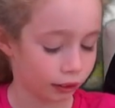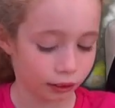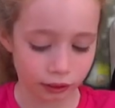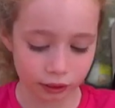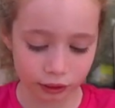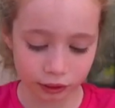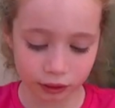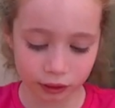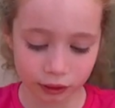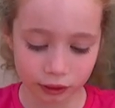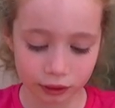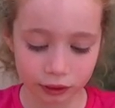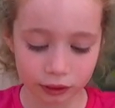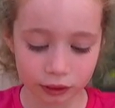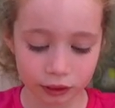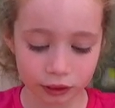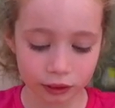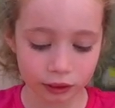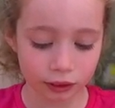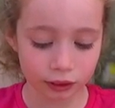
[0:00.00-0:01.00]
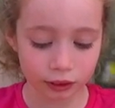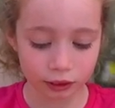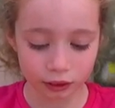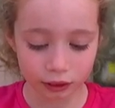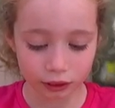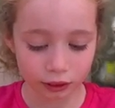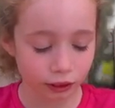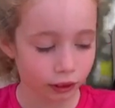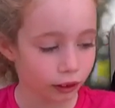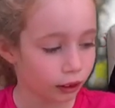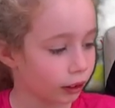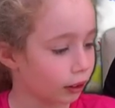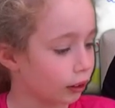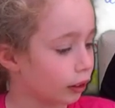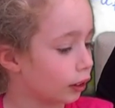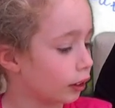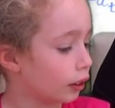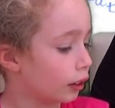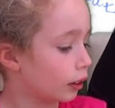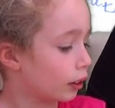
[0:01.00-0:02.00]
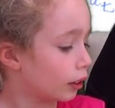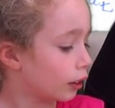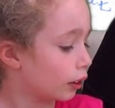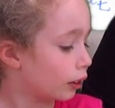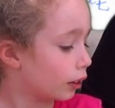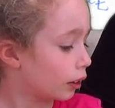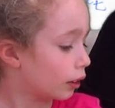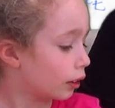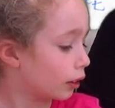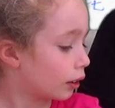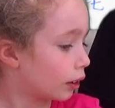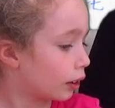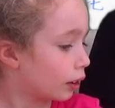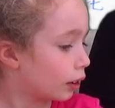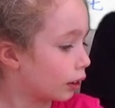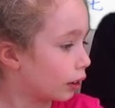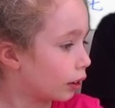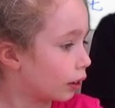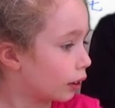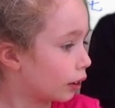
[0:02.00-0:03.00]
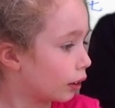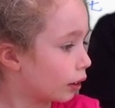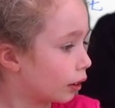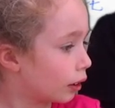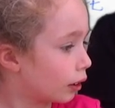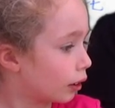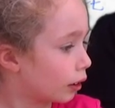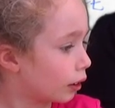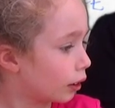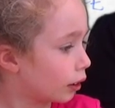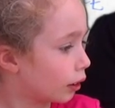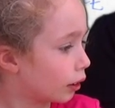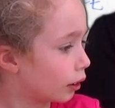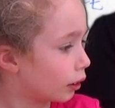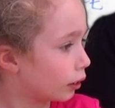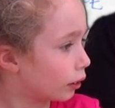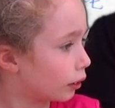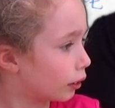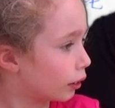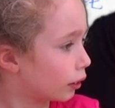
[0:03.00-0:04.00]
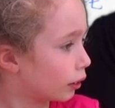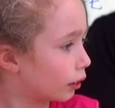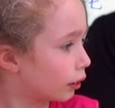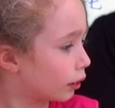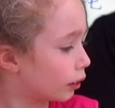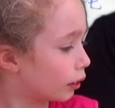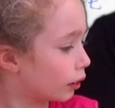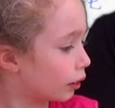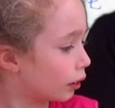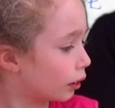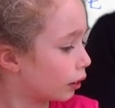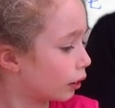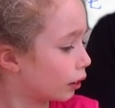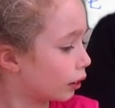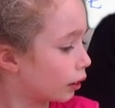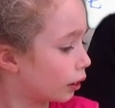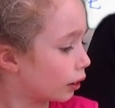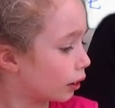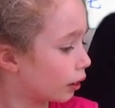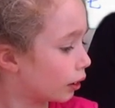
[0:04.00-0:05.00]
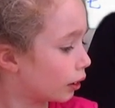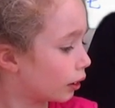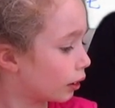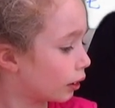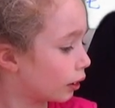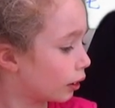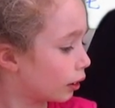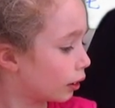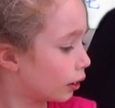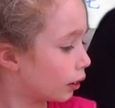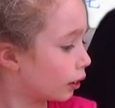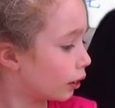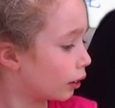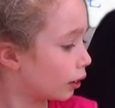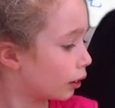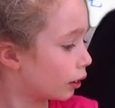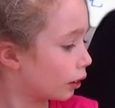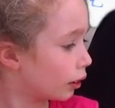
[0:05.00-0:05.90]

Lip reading: This person isn't speaking.